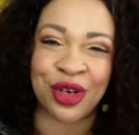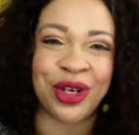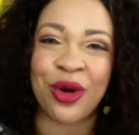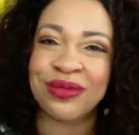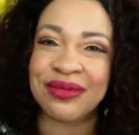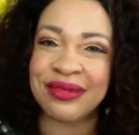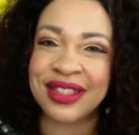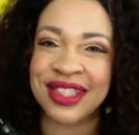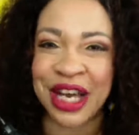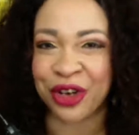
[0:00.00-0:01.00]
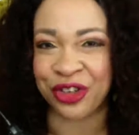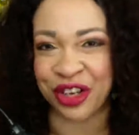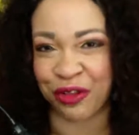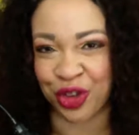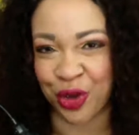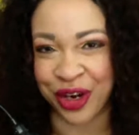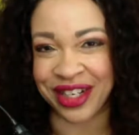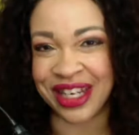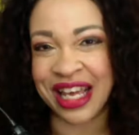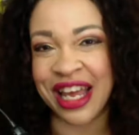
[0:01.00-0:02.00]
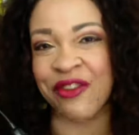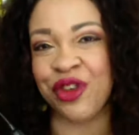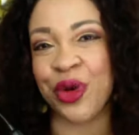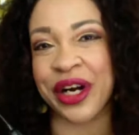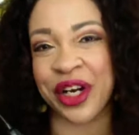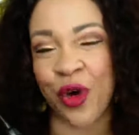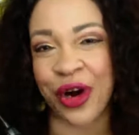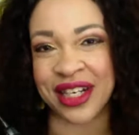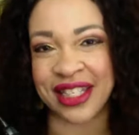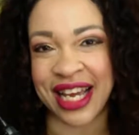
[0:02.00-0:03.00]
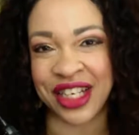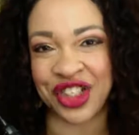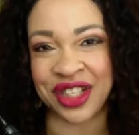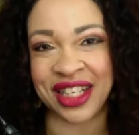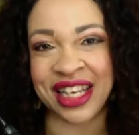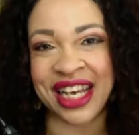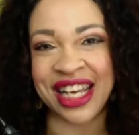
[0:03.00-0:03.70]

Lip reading: So don't sell yourself short. If you're an organization,